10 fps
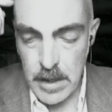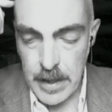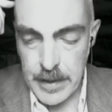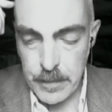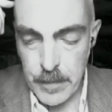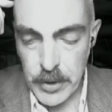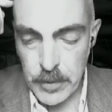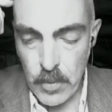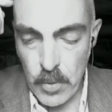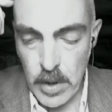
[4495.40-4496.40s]
it is
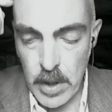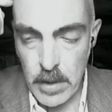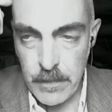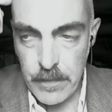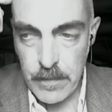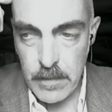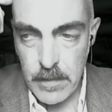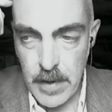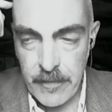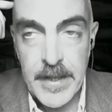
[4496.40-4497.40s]
much more
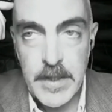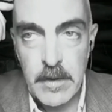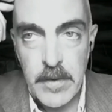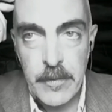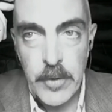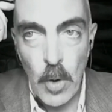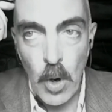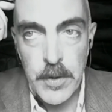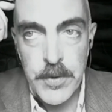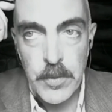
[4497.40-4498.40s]
effective if you
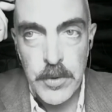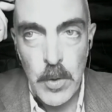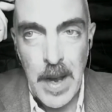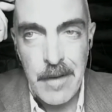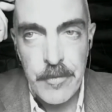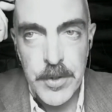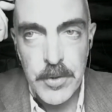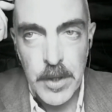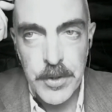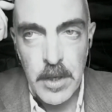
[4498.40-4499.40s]
also do have the
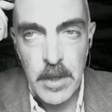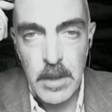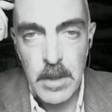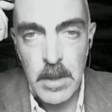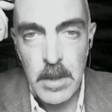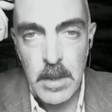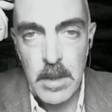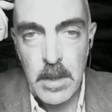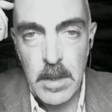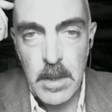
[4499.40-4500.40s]
structure.
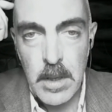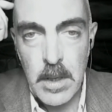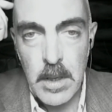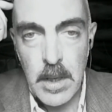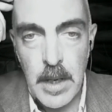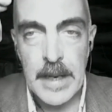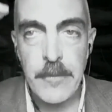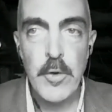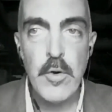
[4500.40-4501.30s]
Like if you